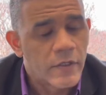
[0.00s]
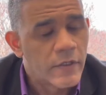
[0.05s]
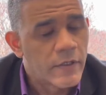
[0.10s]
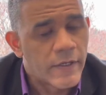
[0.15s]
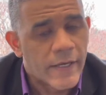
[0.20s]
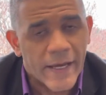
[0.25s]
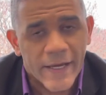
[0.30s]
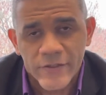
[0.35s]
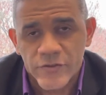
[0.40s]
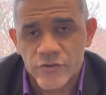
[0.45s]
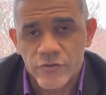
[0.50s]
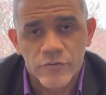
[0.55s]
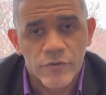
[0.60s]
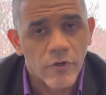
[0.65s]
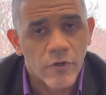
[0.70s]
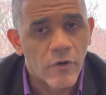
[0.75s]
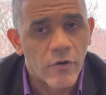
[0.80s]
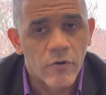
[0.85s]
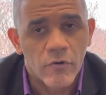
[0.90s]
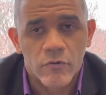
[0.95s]
As you
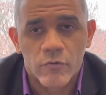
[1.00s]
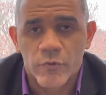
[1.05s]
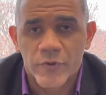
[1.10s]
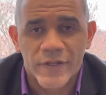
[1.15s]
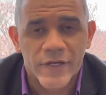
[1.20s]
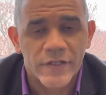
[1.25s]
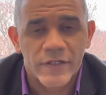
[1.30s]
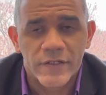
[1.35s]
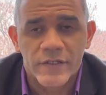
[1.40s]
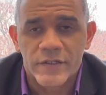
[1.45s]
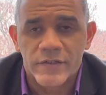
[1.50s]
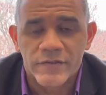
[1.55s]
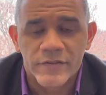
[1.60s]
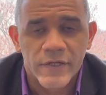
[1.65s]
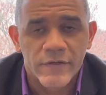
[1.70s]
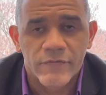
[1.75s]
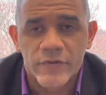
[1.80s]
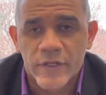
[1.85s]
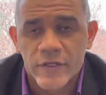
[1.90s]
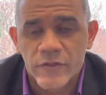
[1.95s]
know, with any
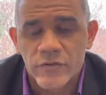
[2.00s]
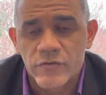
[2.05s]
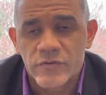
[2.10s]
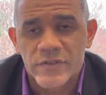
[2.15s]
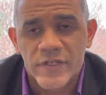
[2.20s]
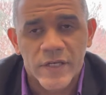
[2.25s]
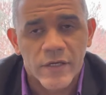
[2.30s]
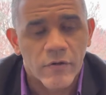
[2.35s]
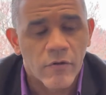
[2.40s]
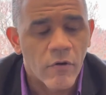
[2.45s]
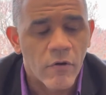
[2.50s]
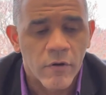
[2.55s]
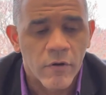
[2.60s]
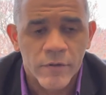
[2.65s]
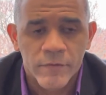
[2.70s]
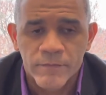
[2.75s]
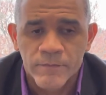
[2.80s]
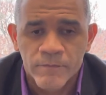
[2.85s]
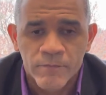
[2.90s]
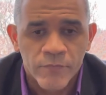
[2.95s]
endeavor that you take
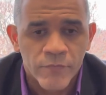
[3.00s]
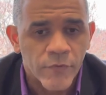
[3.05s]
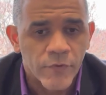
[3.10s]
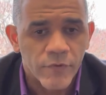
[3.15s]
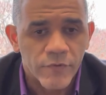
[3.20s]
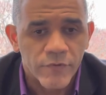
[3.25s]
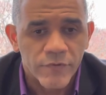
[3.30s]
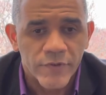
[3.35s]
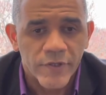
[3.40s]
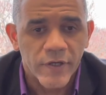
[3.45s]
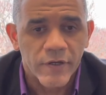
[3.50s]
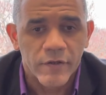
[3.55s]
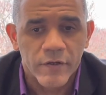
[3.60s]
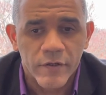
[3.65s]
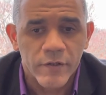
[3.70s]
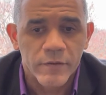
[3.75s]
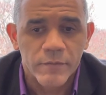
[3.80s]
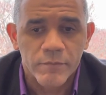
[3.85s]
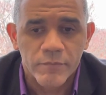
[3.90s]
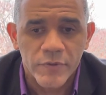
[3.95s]
on, there are
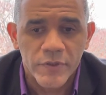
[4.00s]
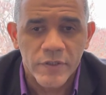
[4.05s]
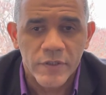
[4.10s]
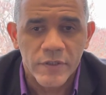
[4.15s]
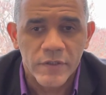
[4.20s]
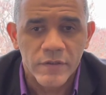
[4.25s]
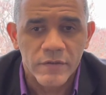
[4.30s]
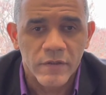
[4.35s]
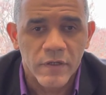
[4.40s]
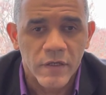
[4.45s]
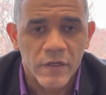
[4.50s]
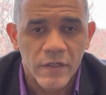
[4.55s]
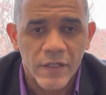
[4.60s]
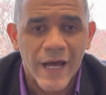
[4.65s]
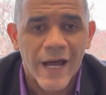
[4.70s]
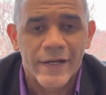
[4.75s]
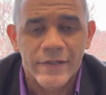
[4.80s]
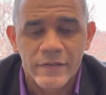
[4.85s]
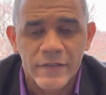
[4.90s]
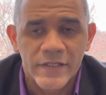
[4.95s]
going to be a
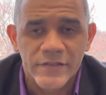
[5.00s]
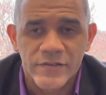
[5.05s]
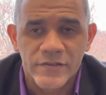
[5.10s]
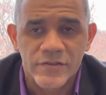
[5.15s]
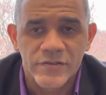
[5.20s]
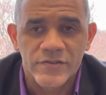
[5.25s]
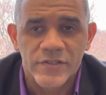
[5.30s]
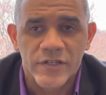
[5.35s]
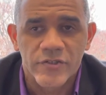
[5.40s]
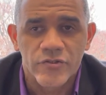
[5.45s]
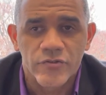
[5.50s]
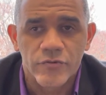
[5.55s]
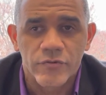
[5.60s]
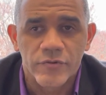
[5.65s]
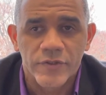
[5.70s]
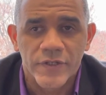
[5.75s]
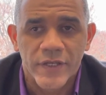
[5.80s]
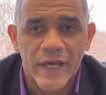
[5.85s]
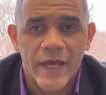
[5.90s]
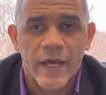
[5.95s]
lot of lessons that
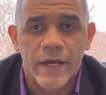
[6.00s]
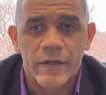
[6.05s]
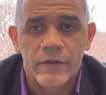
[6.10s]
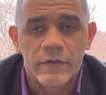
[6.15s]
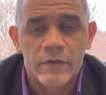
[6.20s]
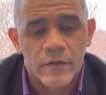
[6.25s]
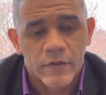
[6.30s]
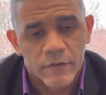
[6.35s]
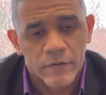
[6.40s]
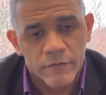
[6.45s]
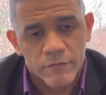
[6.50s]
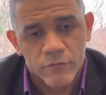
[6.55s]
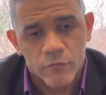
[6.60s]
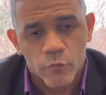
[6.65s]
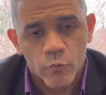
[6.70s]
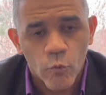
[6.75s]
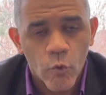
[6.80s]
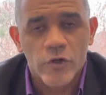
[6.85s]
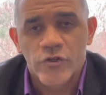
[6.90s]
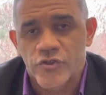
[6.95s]
you'll get
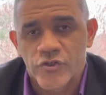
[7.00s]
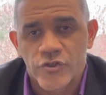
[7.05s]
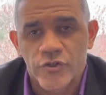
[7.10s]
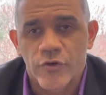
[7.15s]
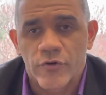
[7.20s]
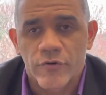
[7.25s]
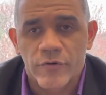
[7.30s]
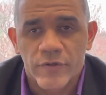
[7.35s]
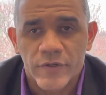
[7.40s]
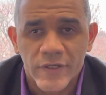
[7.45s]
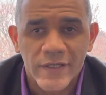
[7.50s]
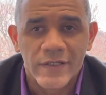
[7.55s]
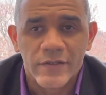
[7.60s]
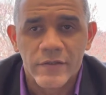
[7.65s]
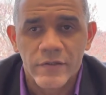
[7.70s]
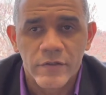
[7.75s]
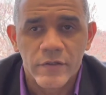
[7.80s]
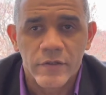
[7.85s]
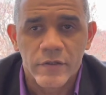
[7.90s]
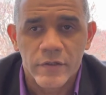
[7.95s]
once you're
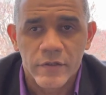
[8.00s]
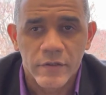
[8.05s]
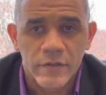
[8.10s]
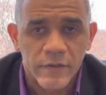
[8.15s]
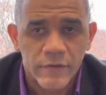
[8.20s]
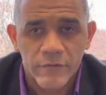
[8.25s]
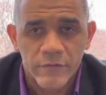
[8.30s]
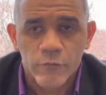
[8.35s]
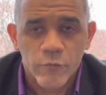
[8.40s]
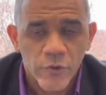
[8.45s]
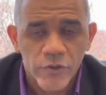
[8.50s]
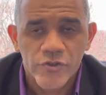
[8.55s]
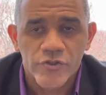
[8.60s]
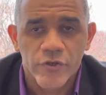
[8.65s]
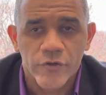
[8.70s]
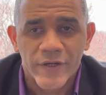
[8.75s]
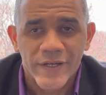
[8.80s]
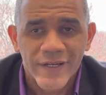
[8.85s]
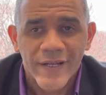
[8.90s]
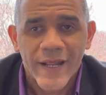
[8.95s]

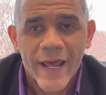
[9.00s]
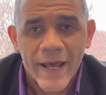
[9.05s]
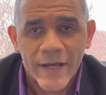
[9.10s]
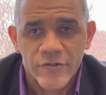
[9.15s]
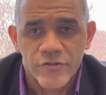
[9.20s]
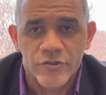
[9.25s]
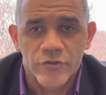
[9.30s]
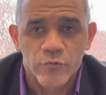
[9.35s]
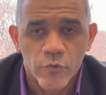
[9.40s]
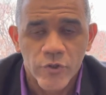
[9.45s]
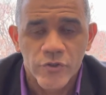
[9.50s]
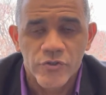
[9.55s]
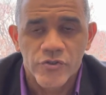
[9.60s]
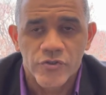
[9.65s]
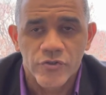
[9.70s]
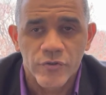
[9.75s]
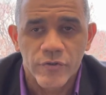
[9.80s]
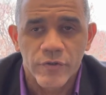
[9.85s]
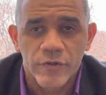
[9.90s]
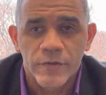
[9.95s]
in action,
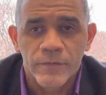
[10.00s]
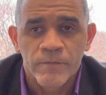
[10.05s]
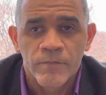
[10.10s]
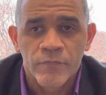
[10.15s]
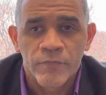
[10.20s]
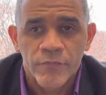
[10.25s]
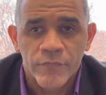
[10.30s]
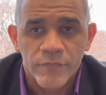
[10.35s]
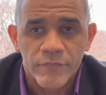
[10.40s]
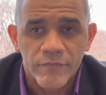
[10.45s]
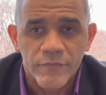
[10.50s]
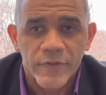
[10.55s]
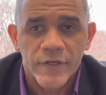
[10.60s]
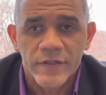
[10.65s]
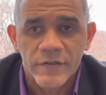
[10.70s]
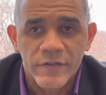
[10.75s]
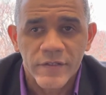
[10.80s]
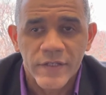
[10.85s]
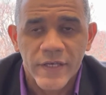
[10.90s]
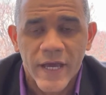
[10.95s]
once you're
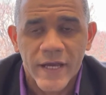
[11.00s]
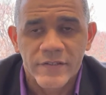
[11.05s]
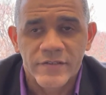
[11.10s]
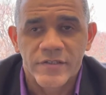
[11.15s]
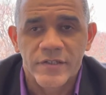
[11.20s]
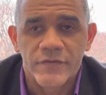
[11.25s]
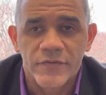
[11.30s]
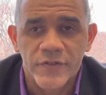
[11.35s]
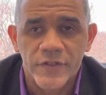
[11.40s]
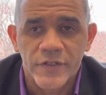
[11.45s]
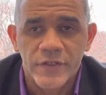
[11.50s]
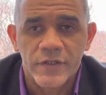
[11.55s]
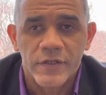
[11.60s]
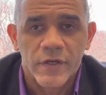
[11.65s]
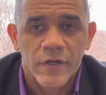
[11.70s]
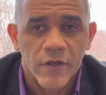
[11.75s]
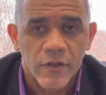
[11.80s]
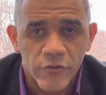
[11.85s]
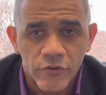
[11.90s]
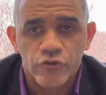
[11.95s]
in the activity,
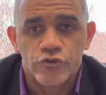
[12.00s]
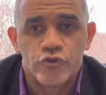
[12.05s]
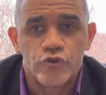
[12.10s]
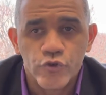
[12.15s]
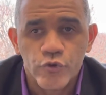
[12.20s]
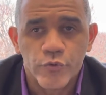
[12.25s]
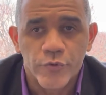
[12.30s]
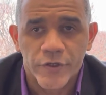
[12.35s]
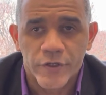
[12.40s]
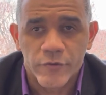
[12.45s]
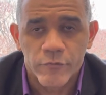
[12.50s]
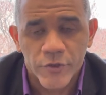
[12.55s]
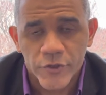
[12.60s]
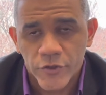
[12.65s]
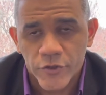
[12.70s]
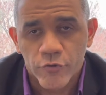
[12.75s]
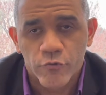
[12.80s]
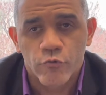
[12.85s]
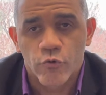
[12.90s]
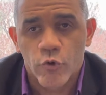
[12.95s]
the doing, when
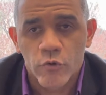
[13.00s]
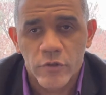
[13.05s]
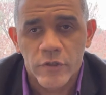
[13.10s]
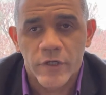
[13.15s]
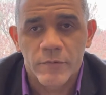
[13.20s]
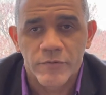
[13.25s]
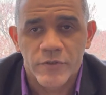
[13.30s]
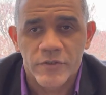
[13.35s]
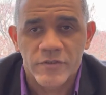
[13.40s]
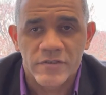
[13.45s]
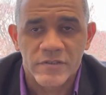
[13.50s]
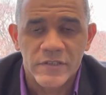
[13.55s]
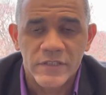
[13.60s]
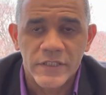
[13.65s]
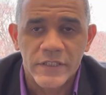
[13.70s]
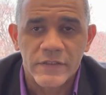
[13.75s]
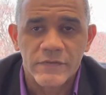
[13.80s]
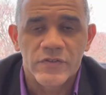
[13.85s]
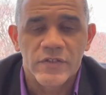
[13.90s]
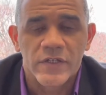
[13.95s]
you're rolling up your
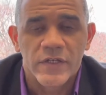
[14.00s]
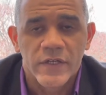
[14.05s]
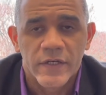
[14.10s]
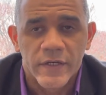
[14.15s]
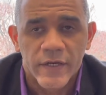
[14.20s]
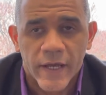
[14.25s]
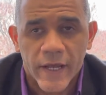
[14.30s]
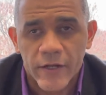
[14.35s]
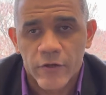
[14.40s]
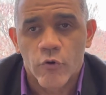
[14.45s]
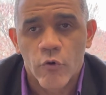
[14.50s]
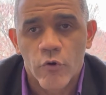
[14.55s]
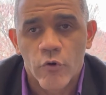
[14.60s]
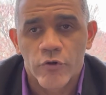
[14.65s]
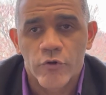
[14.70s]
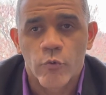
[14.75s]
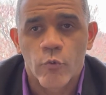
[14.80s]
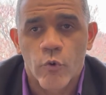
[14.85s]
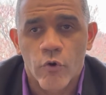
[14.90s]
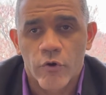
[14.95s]
sleeves and going
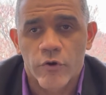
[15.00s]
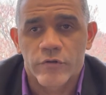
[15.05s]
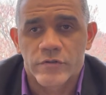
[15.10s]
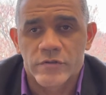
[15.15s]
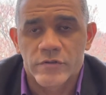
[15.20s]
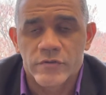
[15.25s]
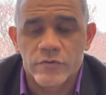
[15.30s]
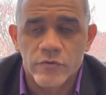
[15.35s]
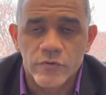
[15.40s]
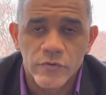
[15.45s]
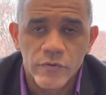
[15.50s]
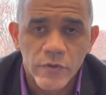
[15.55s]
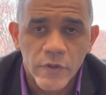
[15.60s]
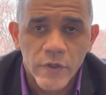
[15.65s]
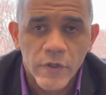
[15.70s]
to work to